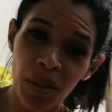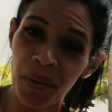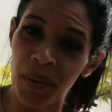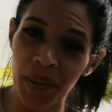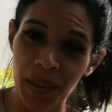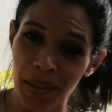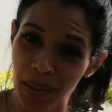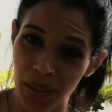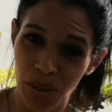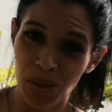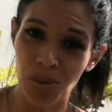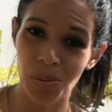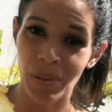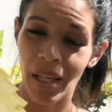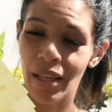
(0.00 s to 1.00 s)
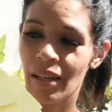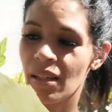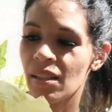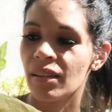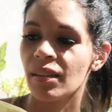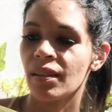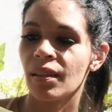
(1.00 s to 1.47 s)
though this is 2
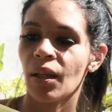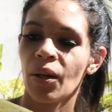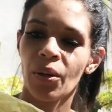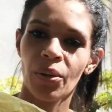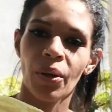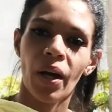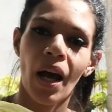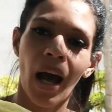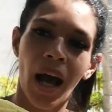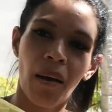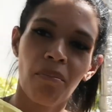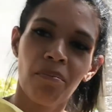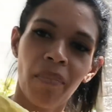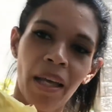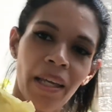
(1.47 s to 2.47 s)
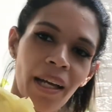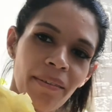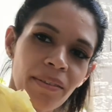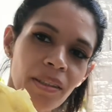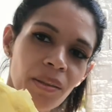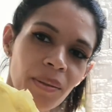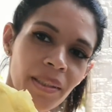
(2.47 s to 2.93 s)
layers. So I may
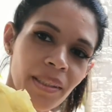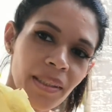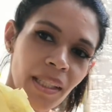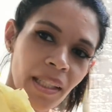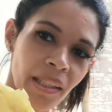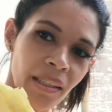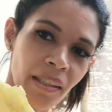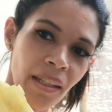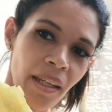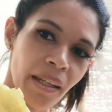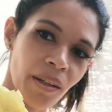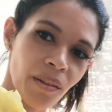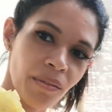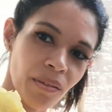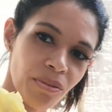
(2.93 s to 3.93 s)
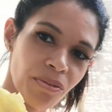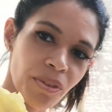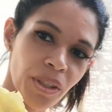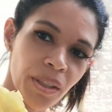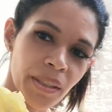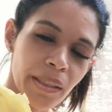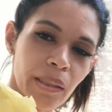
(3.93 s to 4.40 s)
have to do a second layer of the
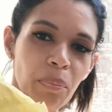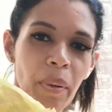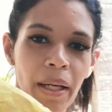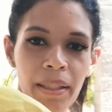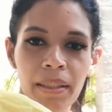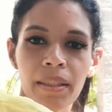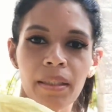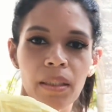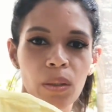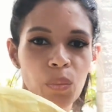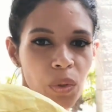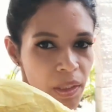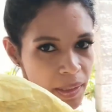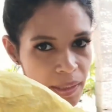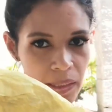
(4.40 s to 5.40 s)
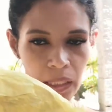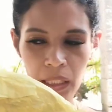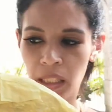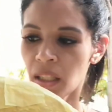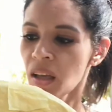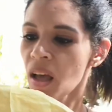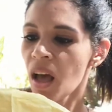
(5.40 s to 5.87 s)
frills, but we'll
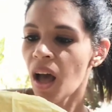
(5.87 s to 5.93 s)
see.